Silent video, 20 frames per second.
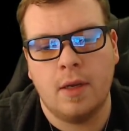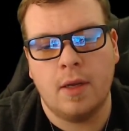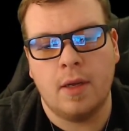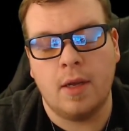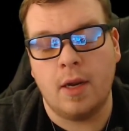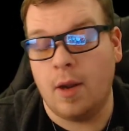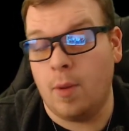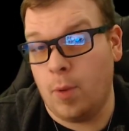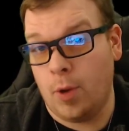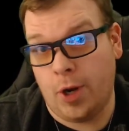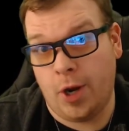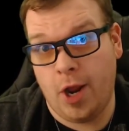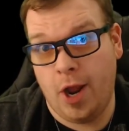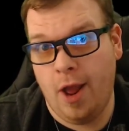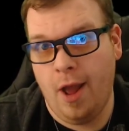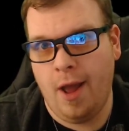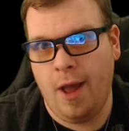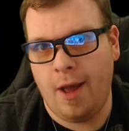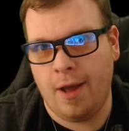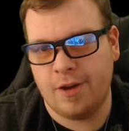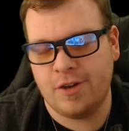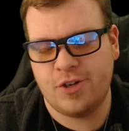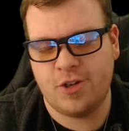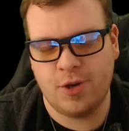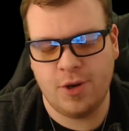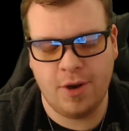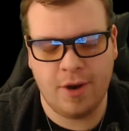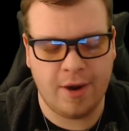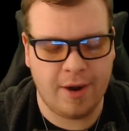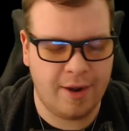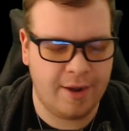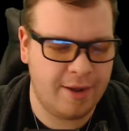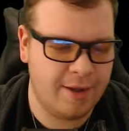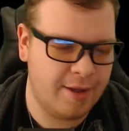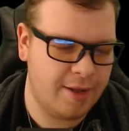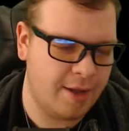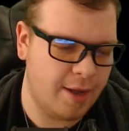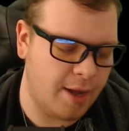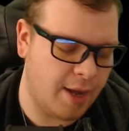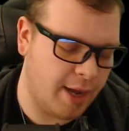I'm like, "Yeah, sure."
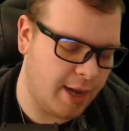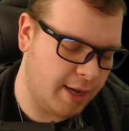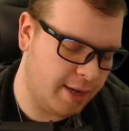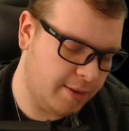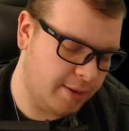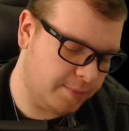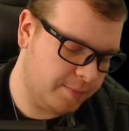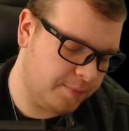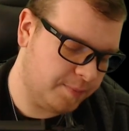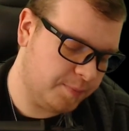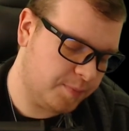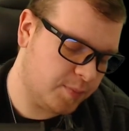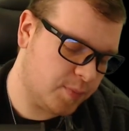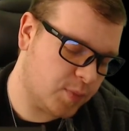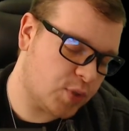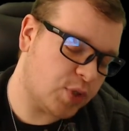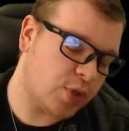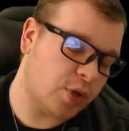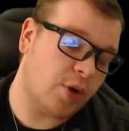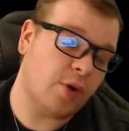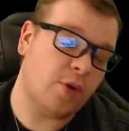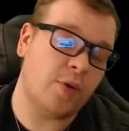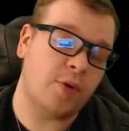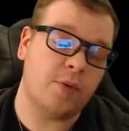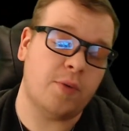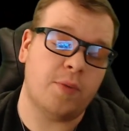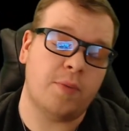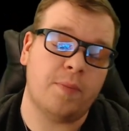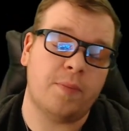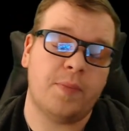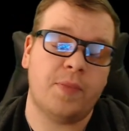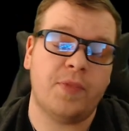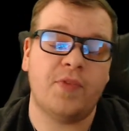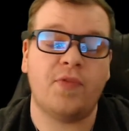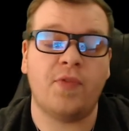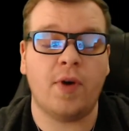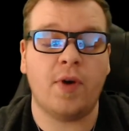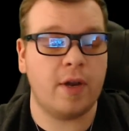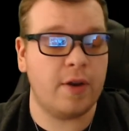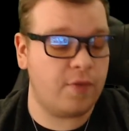So
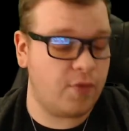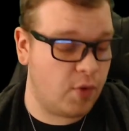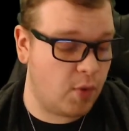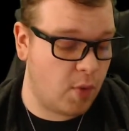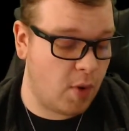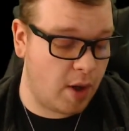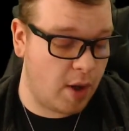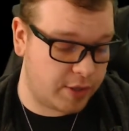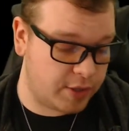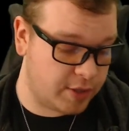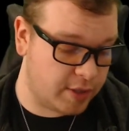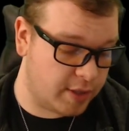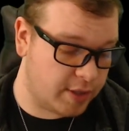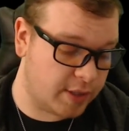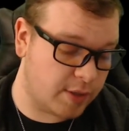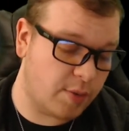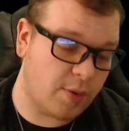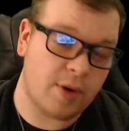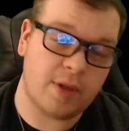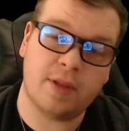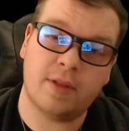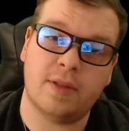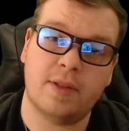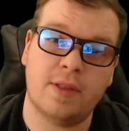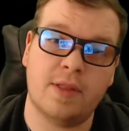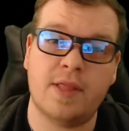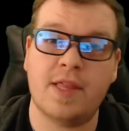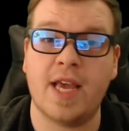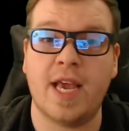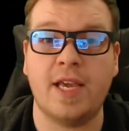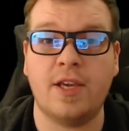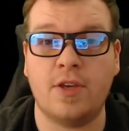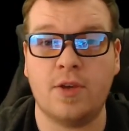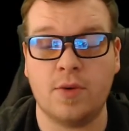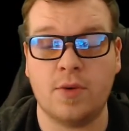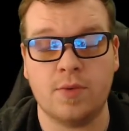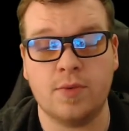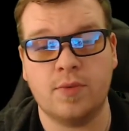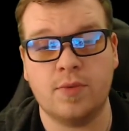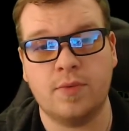Fudd, if you're watching this, I want to thank you